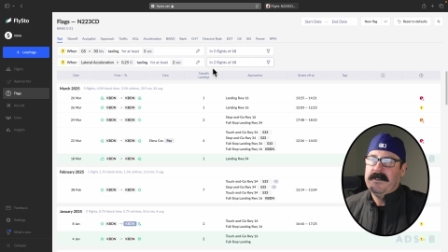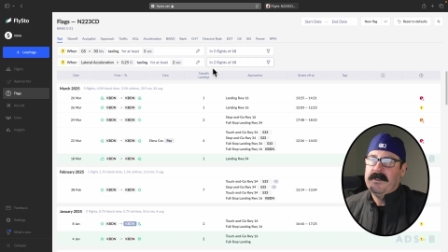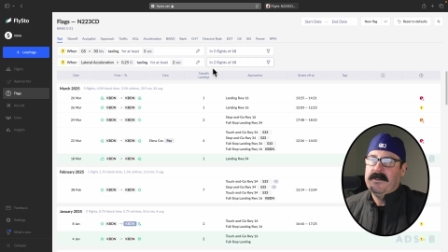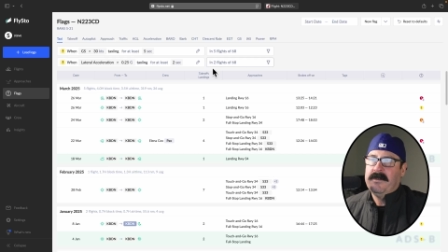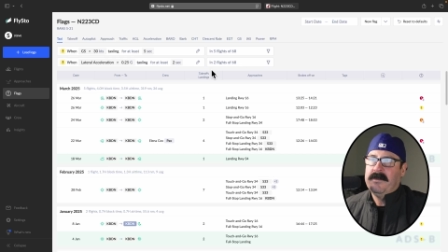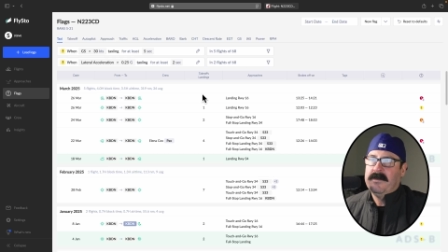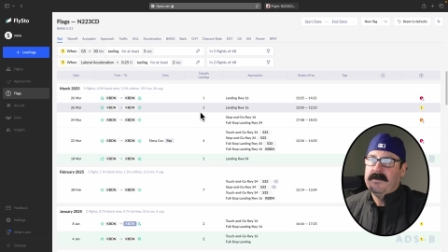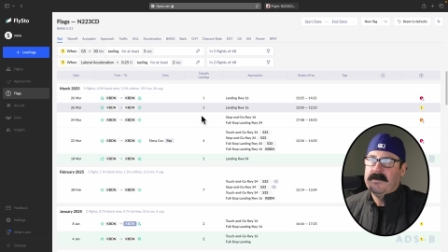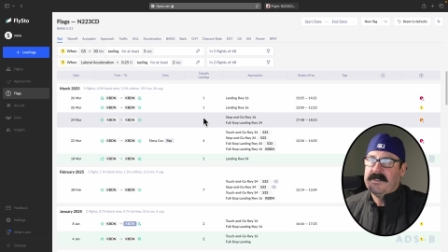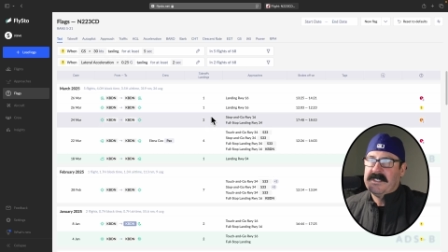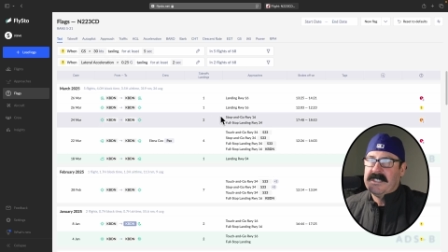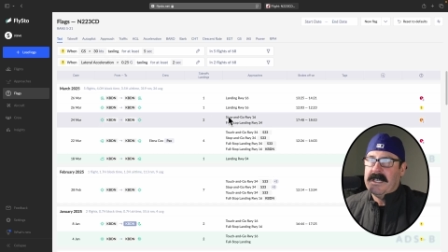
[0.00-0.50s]

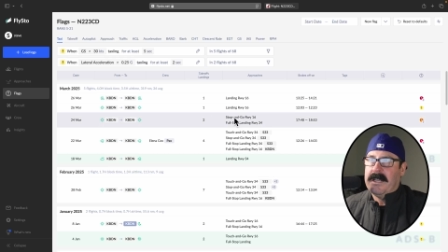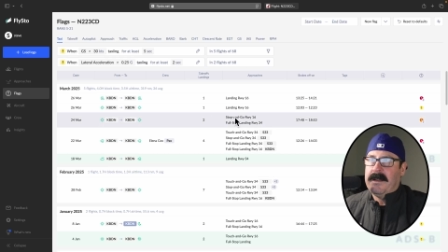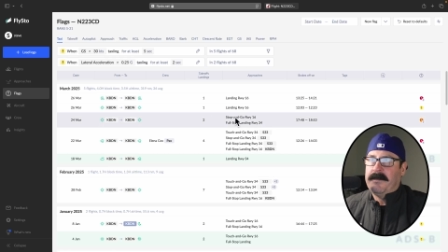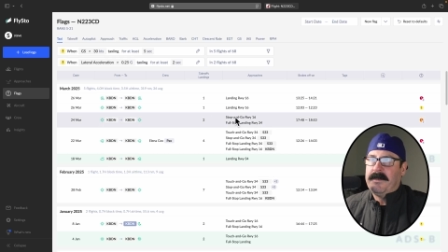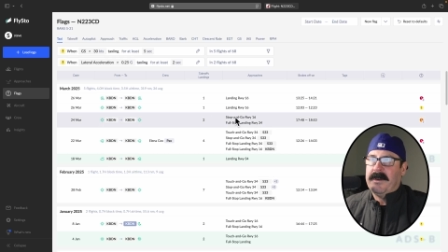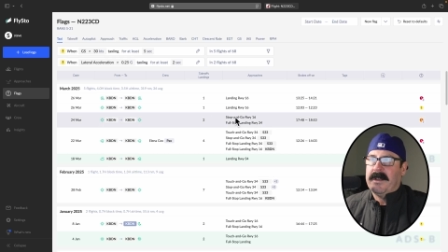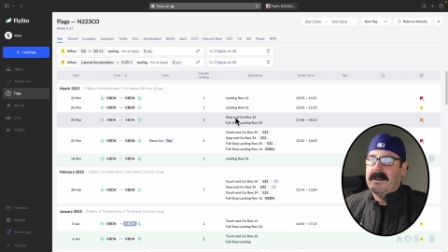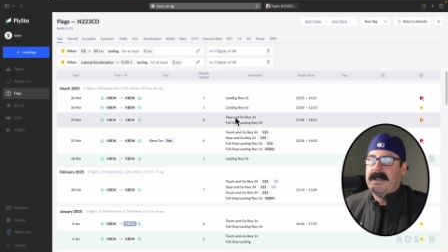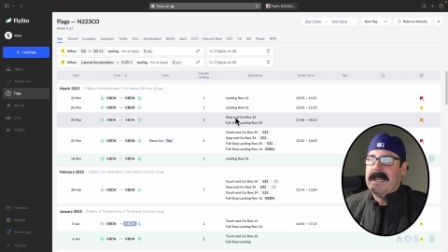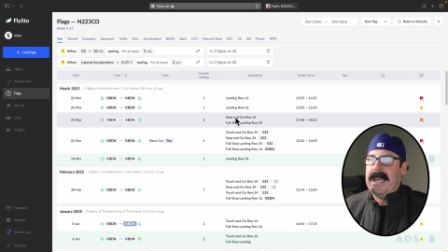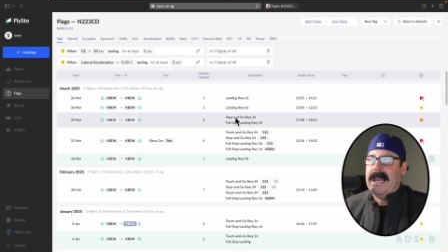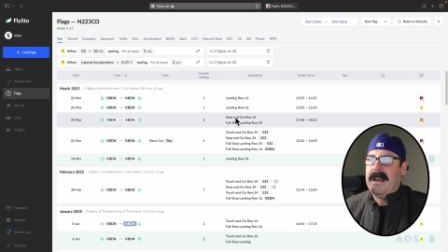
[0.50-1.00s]
you set up
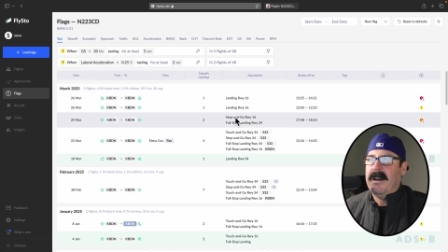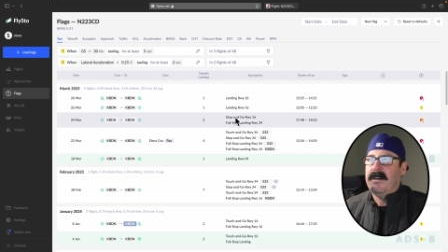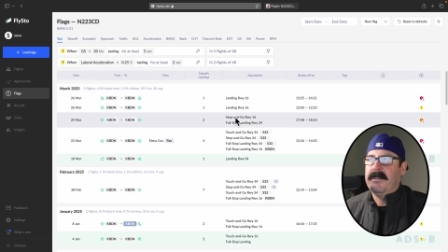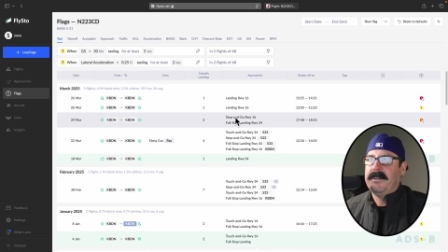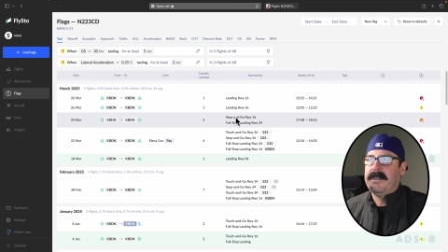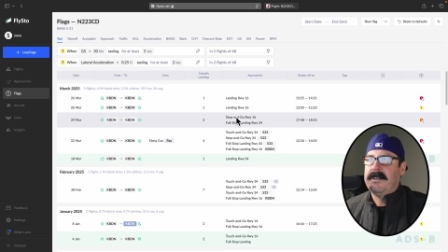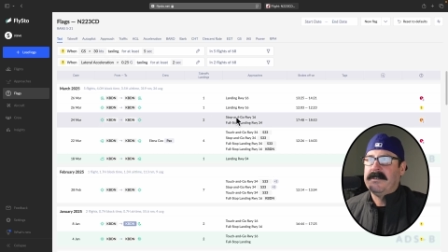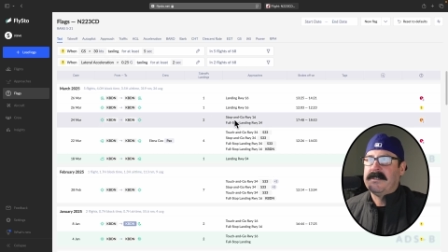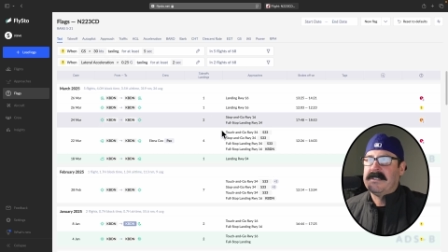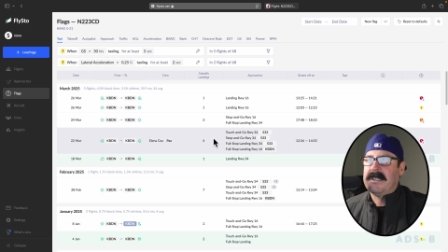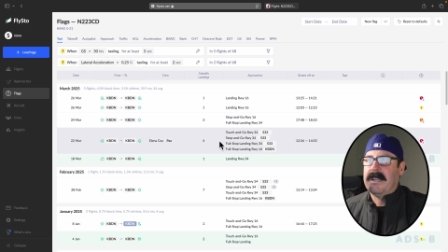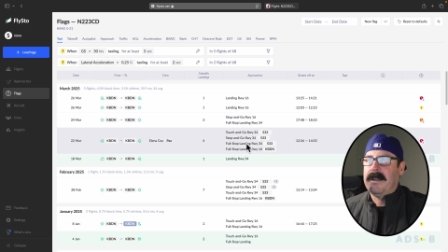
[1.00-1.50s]
your account,
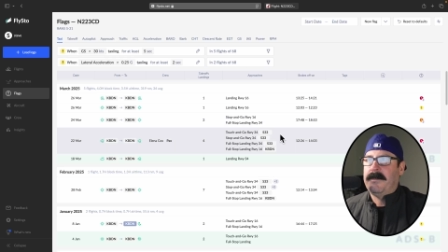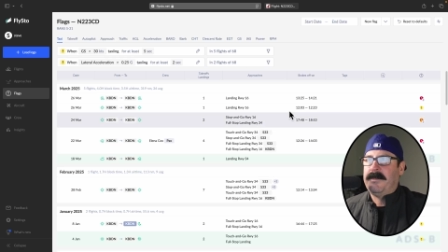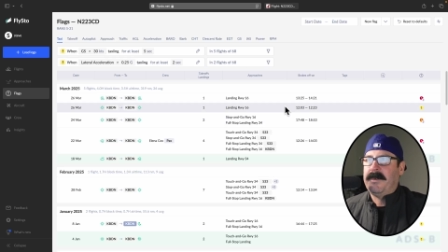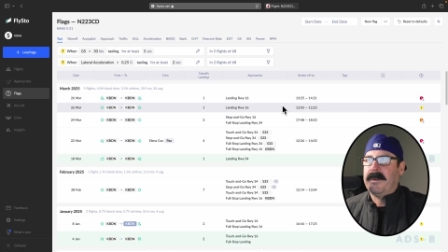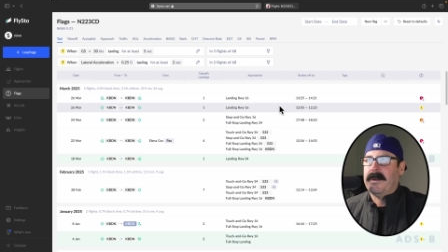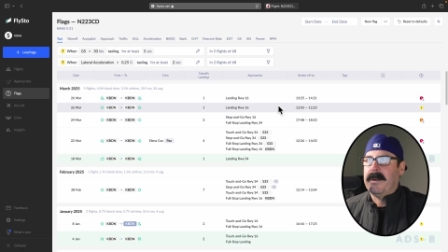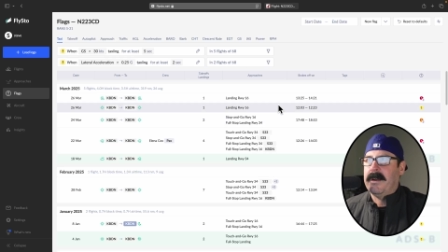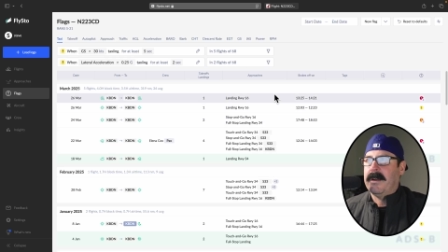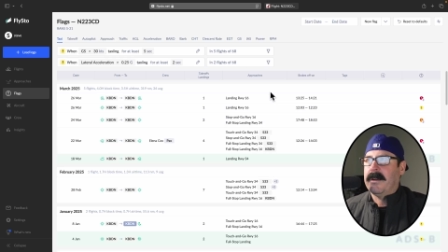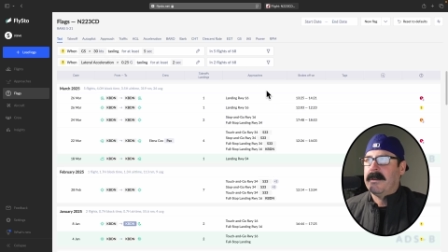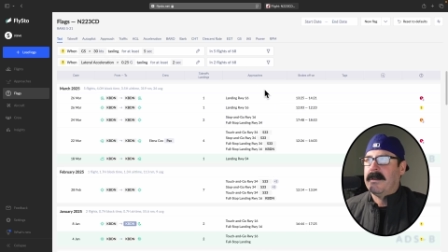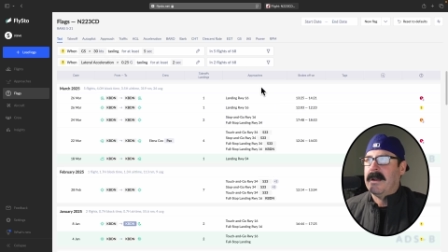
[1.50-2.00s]
you set up
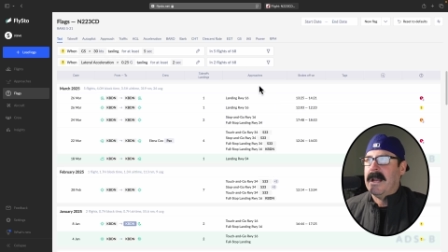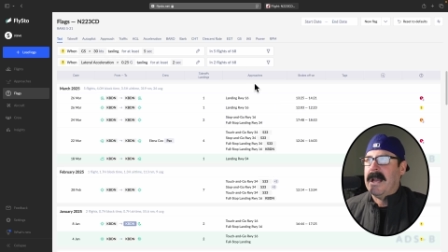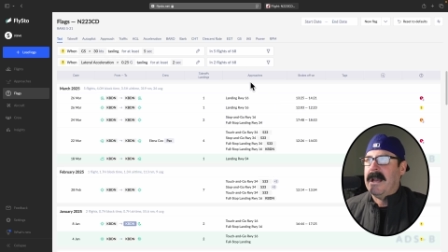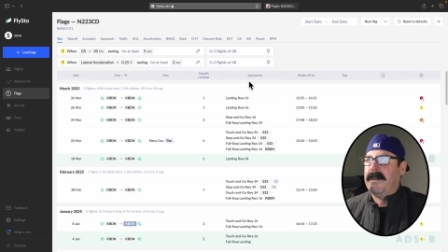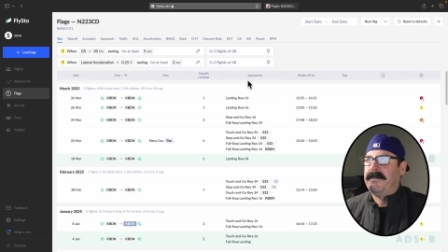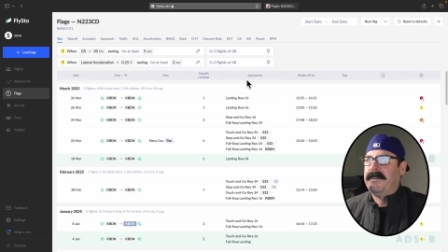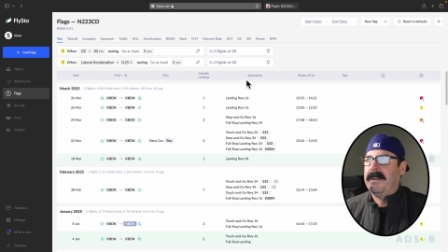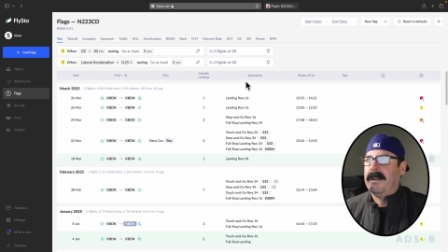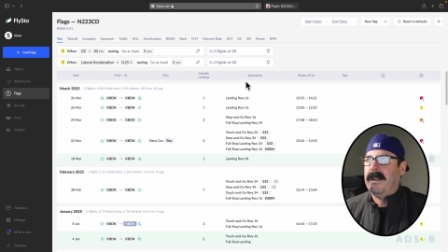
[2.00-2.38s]
your aircraft,